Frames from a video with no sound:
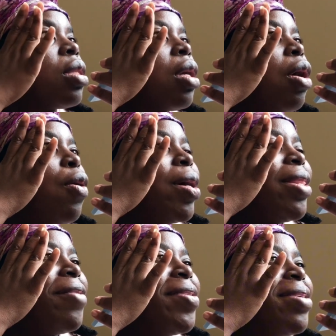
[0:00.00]
Oh, I
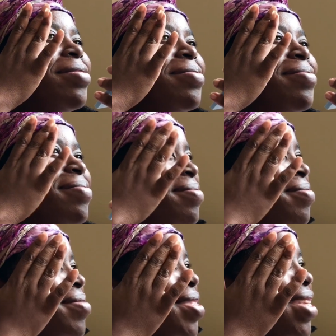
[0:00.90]
love it.
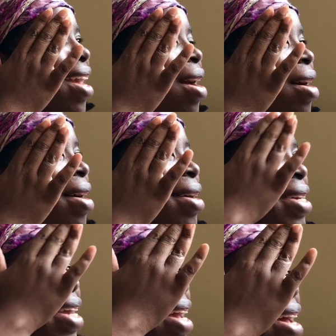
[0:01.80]
Oh,
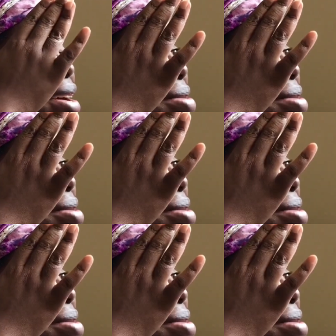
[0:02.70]
yeah.